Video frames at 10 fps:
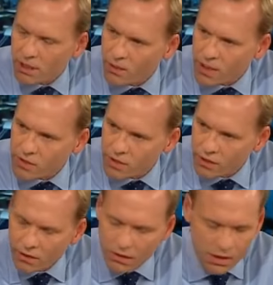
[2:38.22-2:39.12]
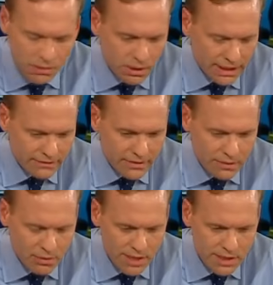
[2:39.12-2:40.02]
question on the plate for
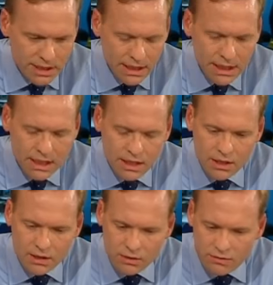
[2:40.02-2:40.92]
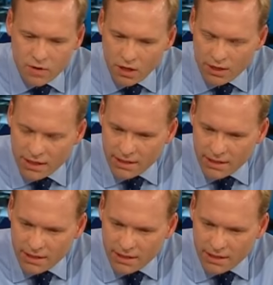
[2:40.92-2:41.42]
the president. You've talked to the